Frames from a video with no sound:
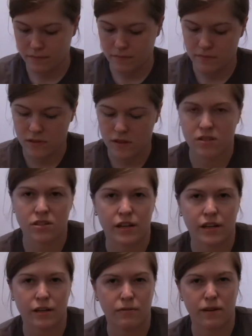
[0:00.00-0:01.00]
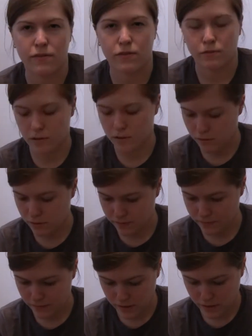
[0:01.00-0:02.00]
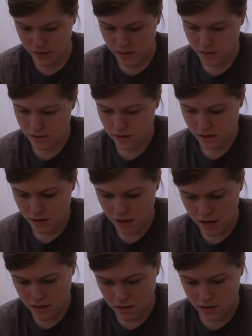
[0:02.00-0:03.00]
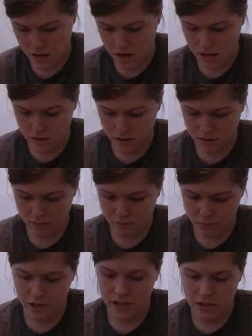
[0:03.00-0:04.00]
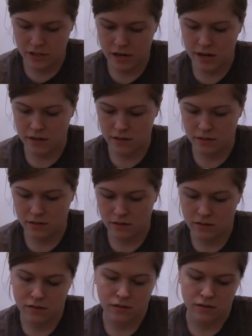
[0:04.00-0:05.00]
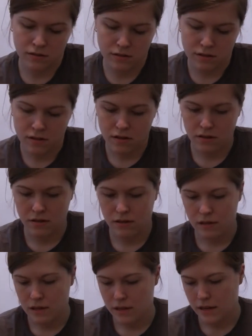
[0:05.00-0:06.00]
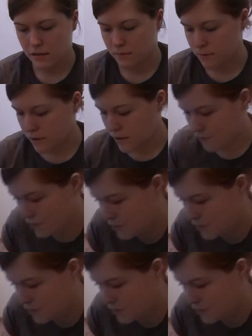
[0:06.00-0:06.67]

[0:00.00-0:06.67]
Dust jacket, whatever you want to call it. Okay, and then pretty standard, as per every